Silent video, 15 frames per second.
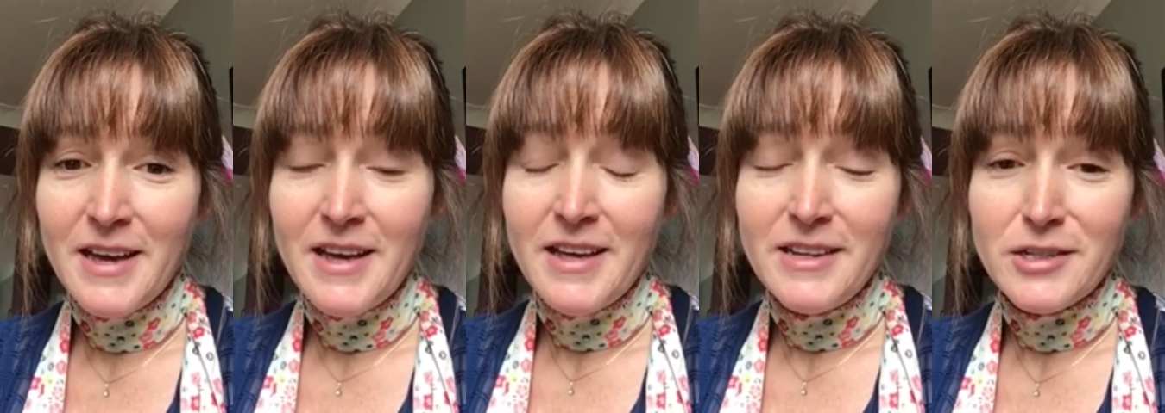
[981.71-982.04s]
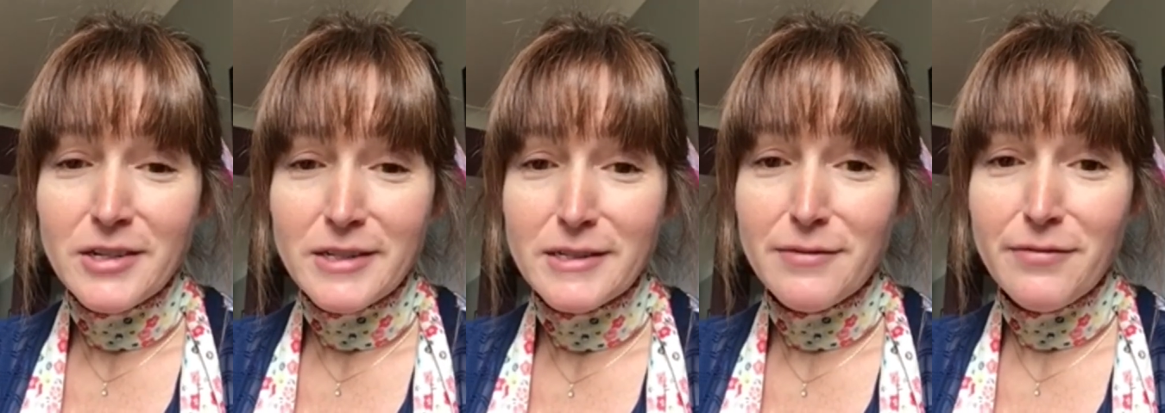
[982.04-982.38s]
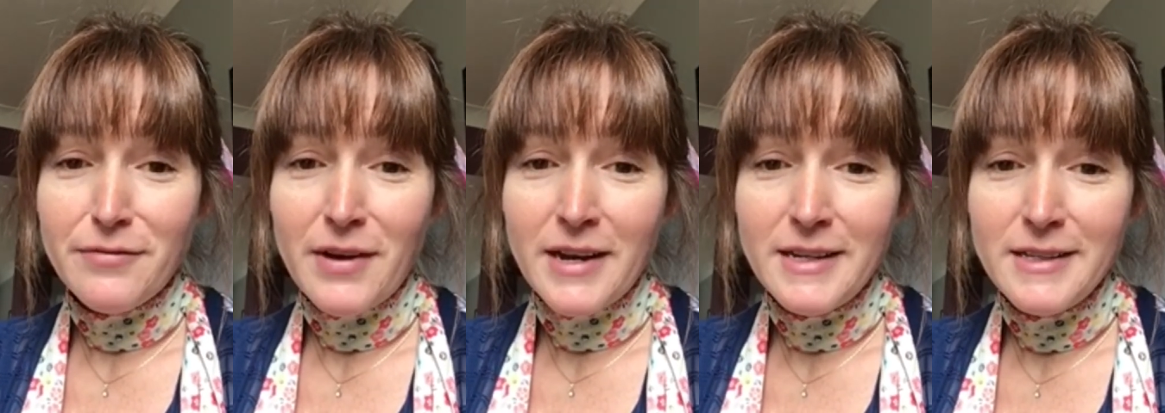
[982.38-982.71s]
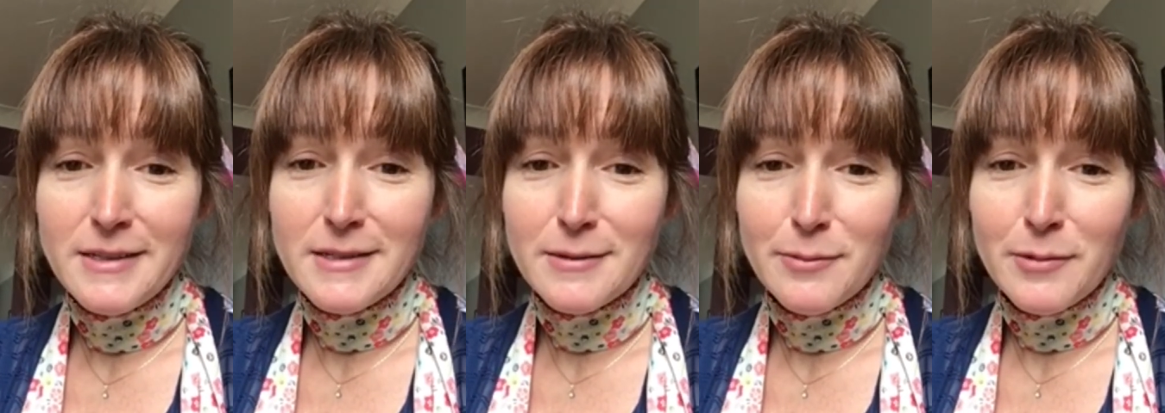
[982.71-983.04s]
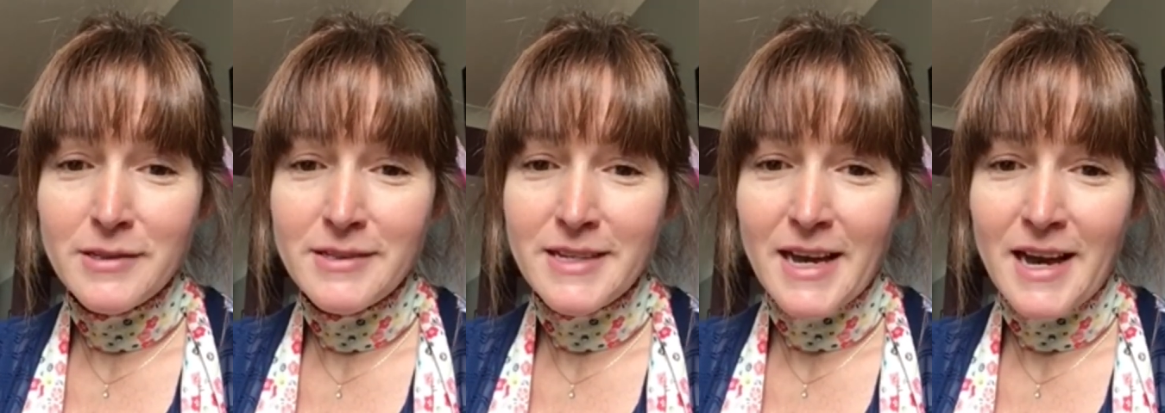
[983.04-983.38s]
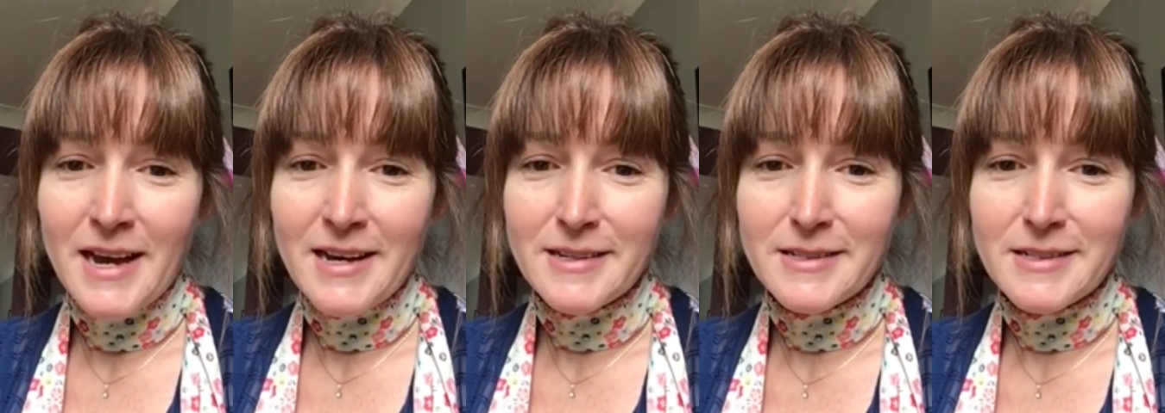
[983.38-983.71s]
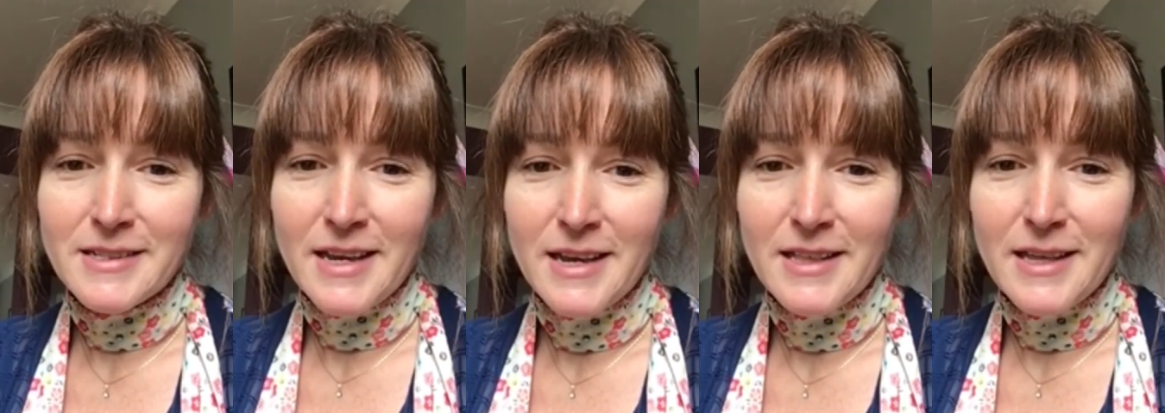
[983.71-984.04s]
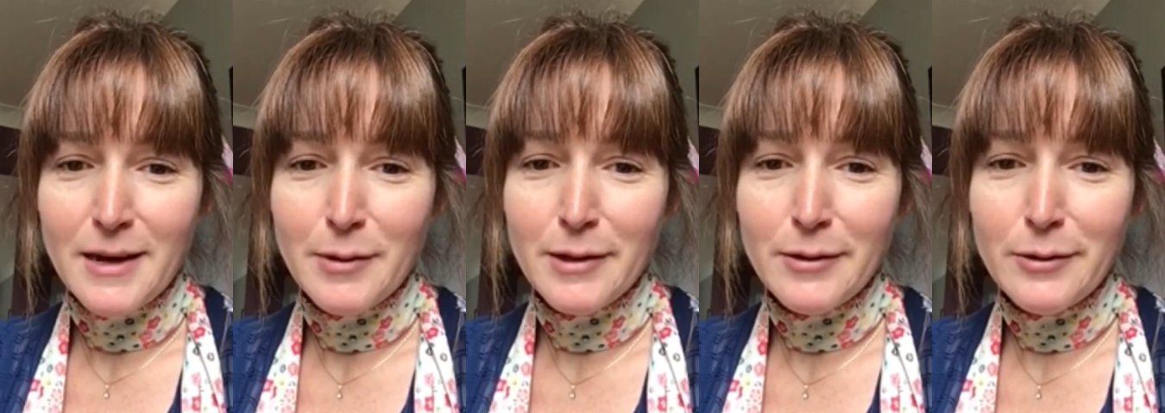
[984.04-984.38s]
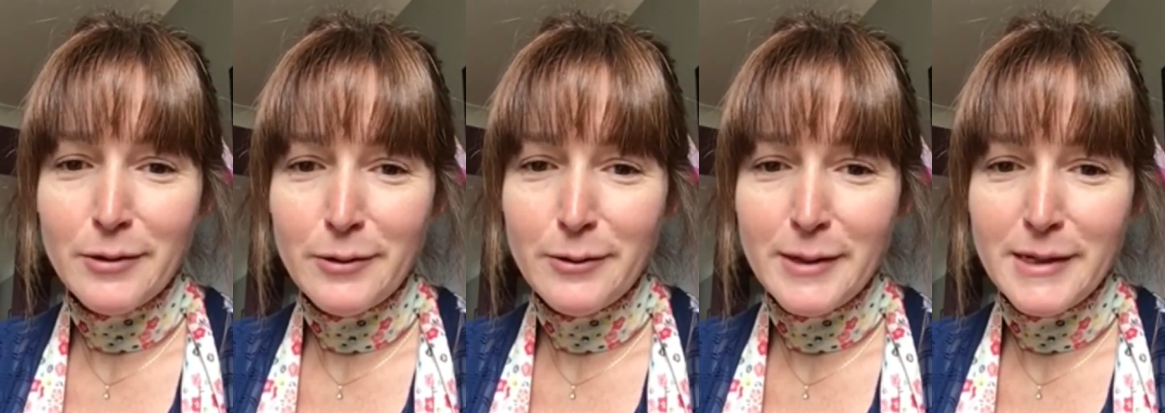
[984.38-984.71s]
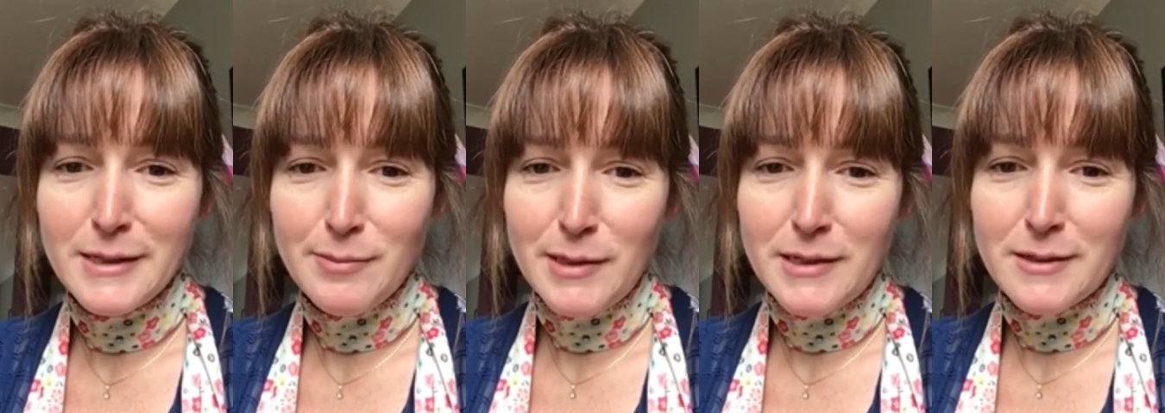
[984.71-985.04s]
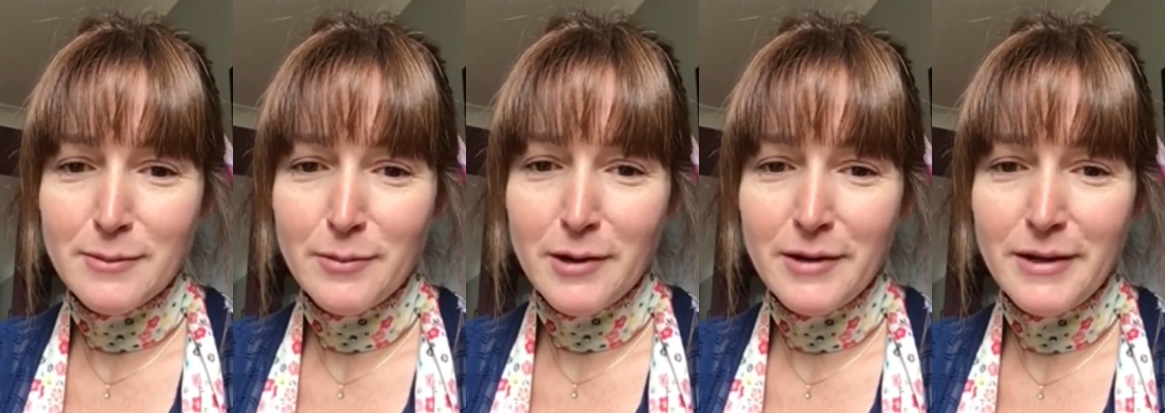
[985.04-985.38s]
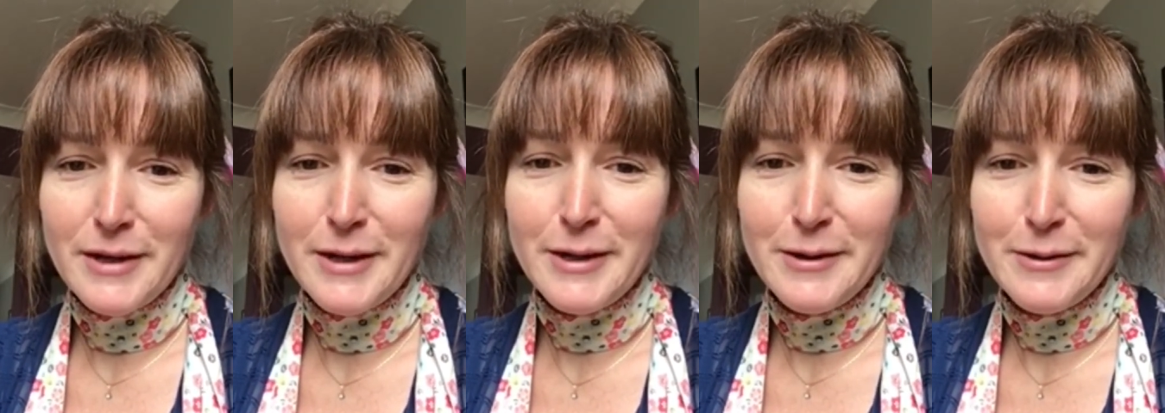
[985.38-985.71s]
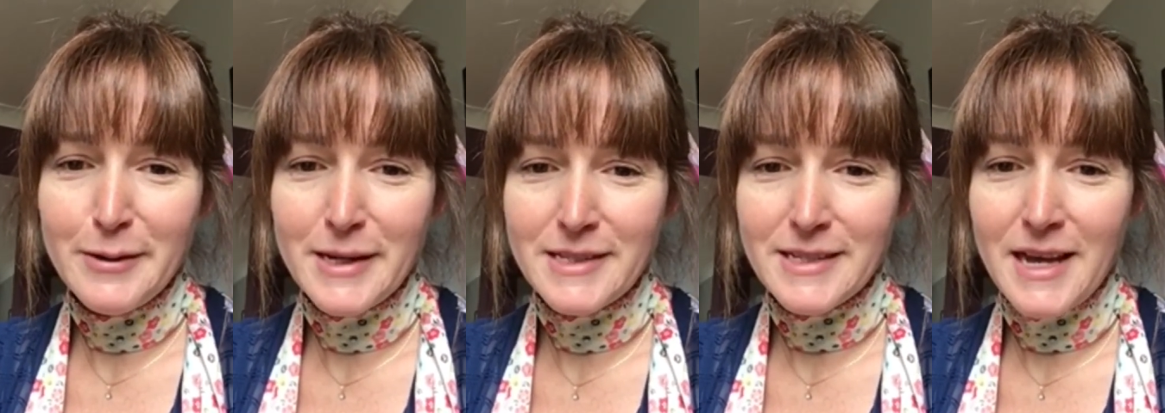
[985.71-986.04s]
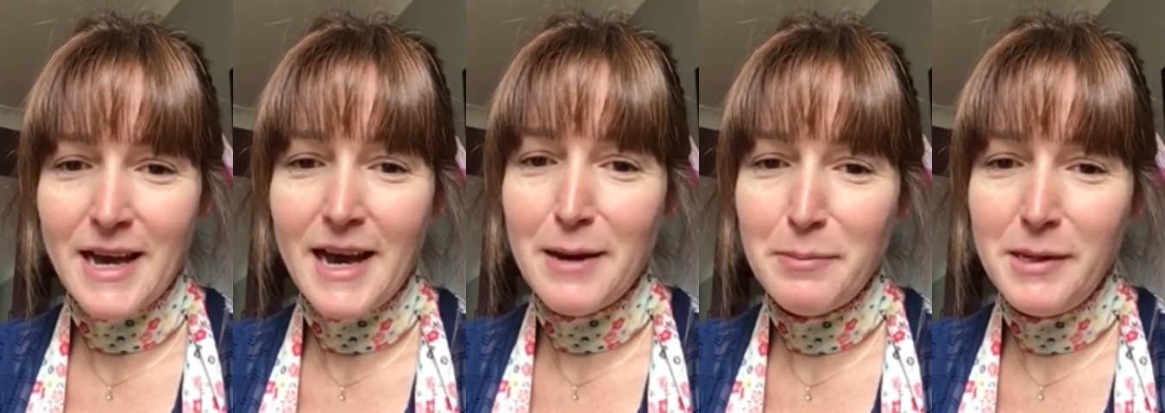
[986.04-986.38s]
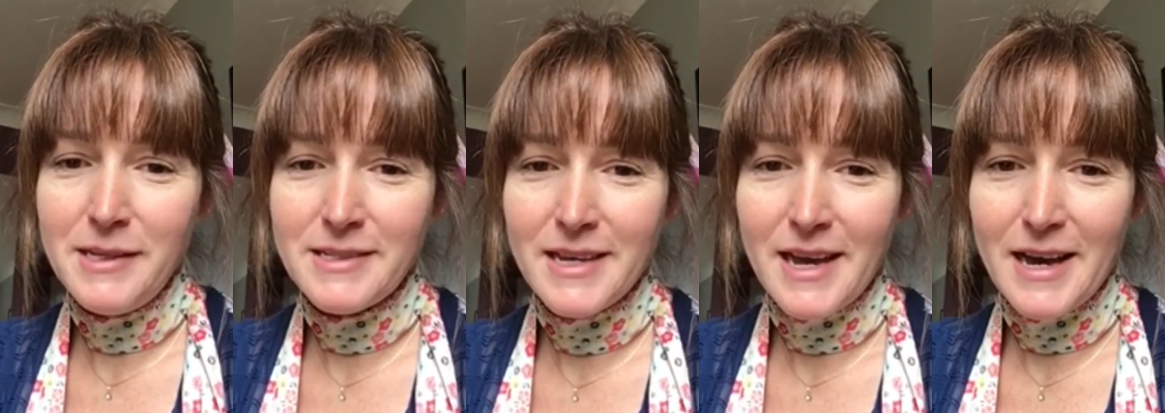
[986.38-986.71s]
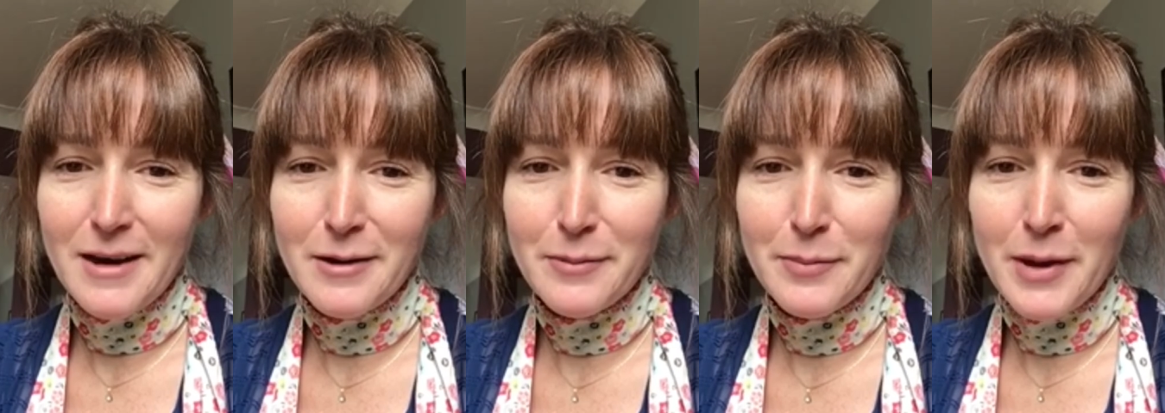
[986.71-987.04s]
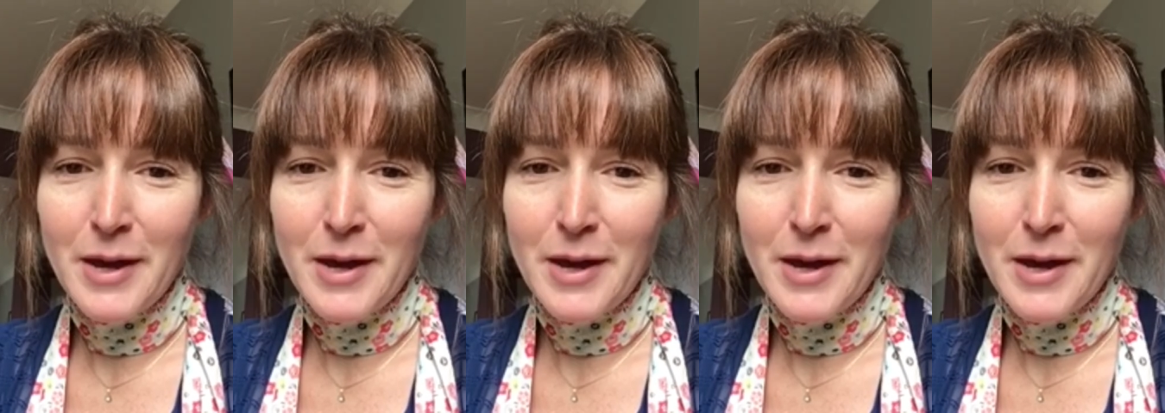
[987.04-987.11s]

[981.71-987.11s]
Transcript: Just find someone to ask, and there will always be someone who is happy to help.